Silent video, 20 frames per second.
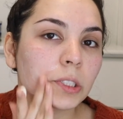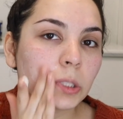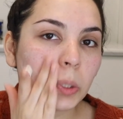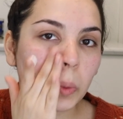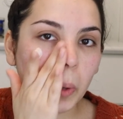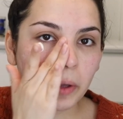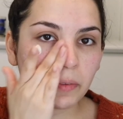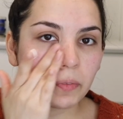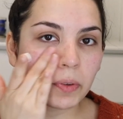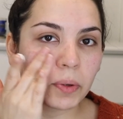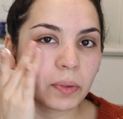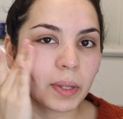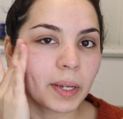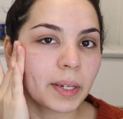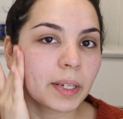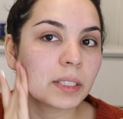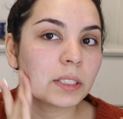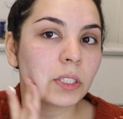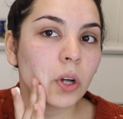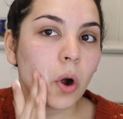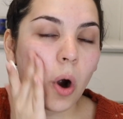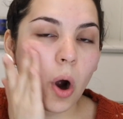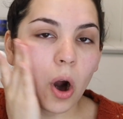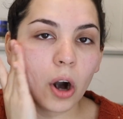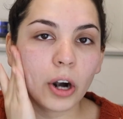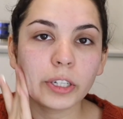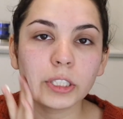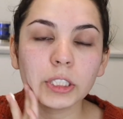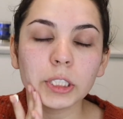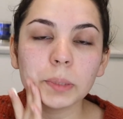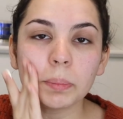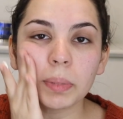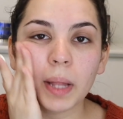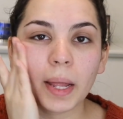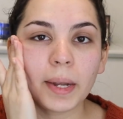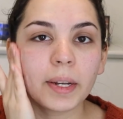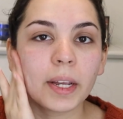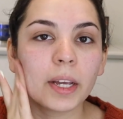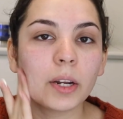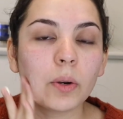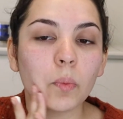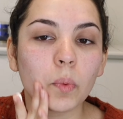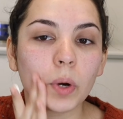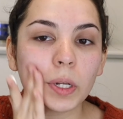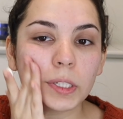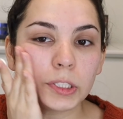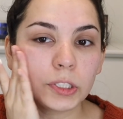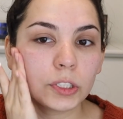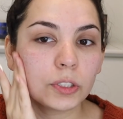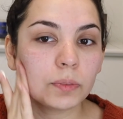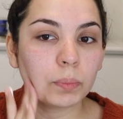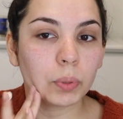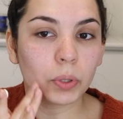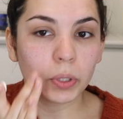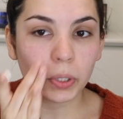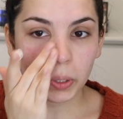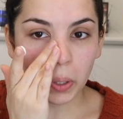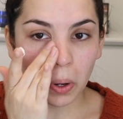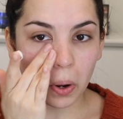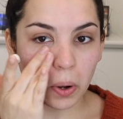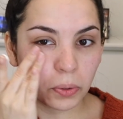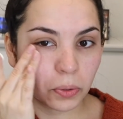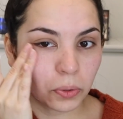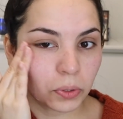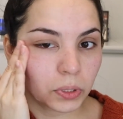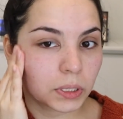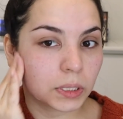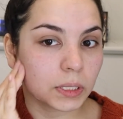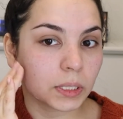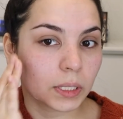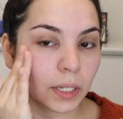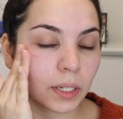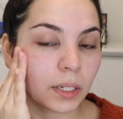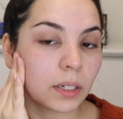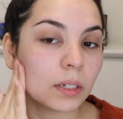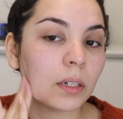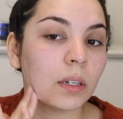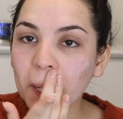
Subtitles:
so I feel like it's hard to blend in once you put it on your skin.